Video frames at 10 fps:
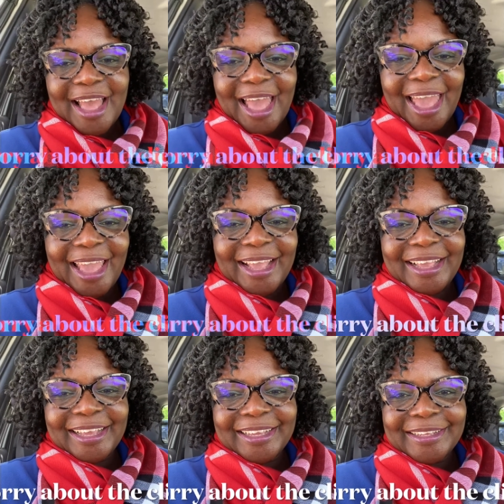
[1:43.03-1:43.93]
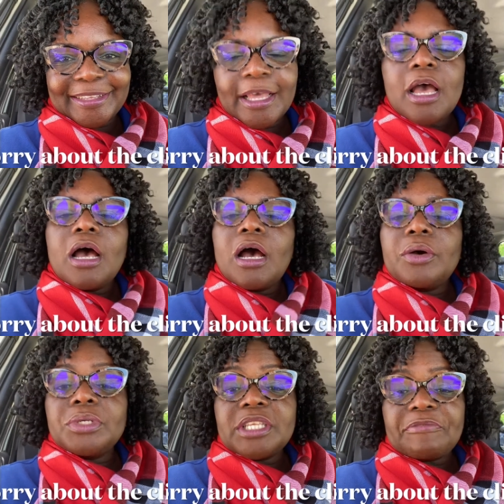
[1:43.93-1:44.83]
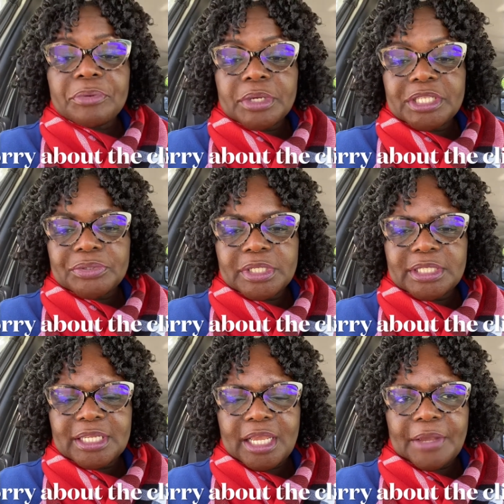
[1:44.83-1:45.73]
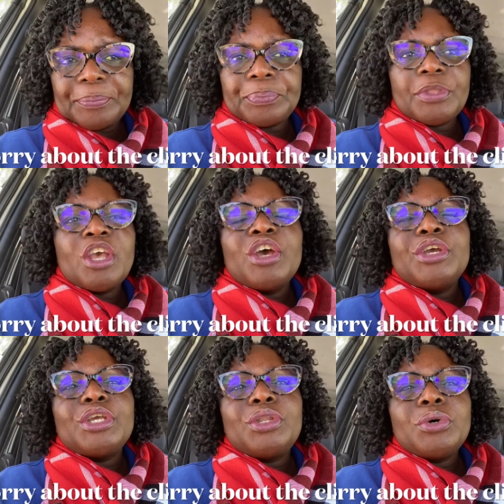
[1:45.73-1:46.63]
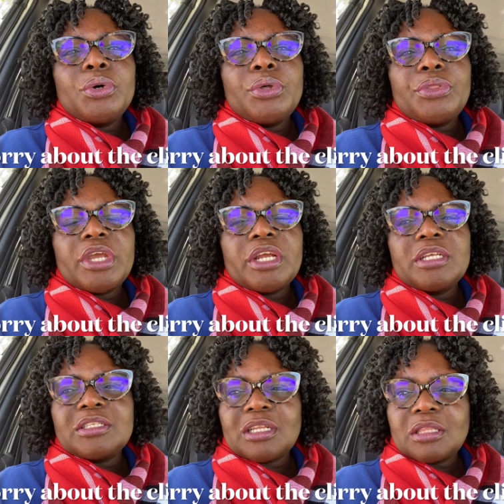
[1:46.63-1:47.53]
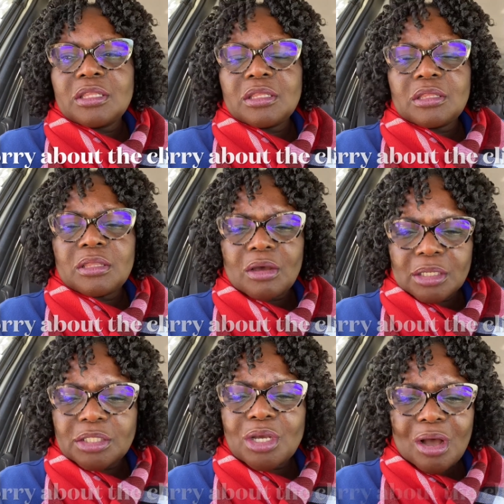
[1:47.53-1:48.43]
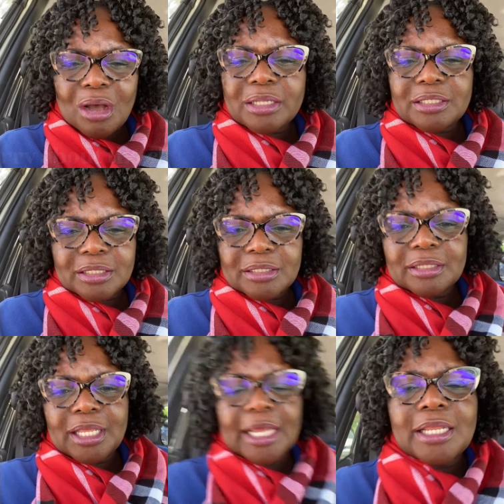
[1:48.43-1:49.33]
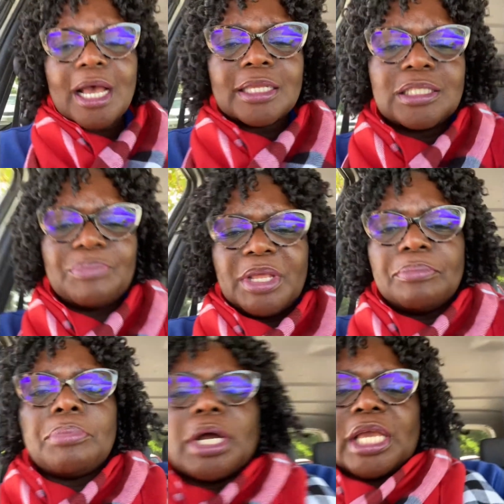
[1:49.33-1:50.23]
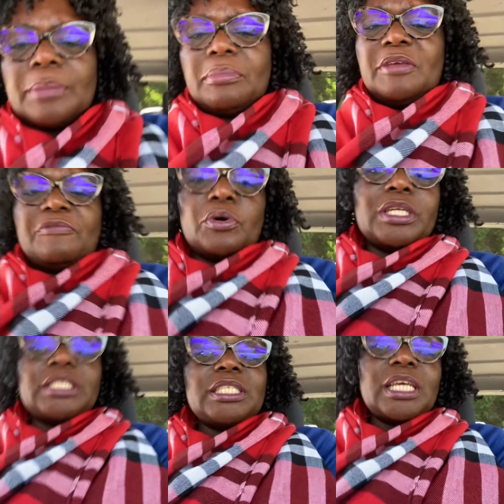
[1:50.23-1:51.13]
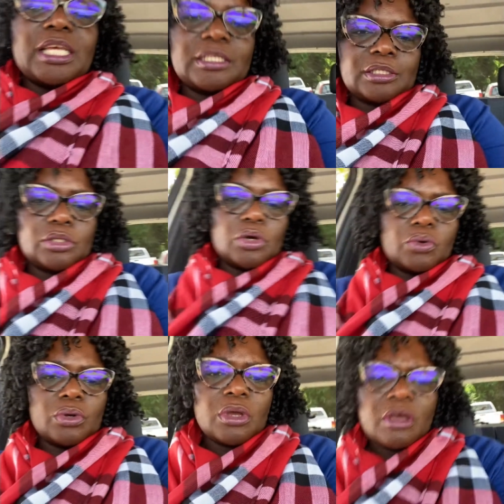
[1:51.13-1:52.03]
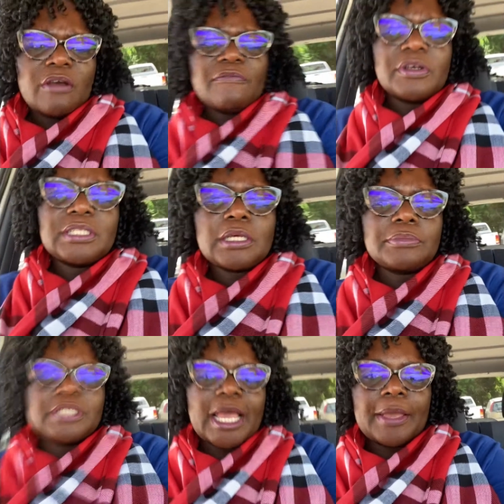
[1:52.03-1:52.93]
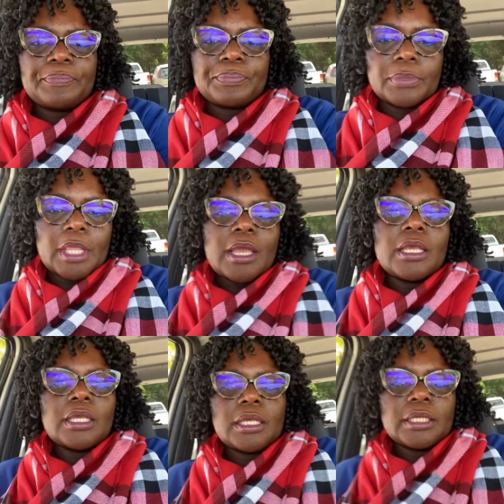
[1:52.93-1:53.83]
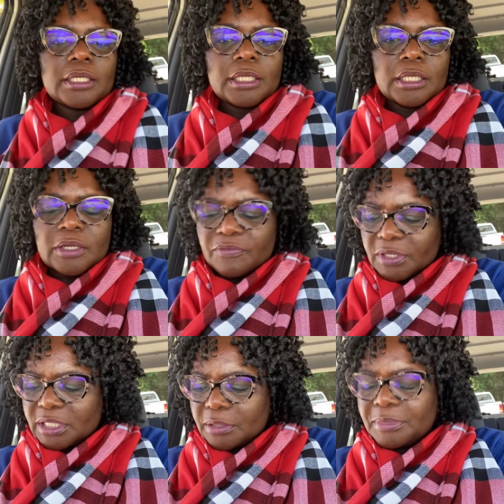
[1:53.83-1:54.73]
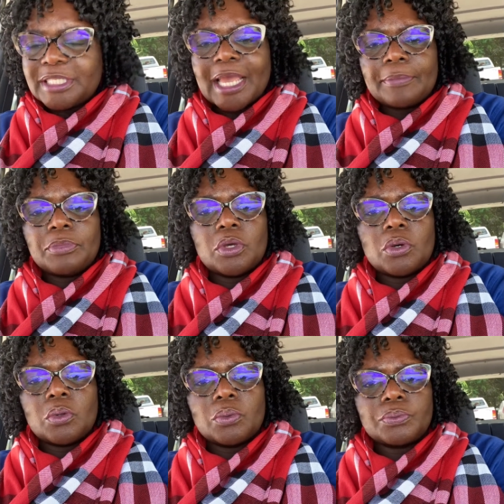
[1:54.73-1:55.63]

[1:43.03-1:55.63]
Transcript: Hi, how is everyone doing today? You know, there is a thought, thought that has been bugging me for days now, for some time, for some time now.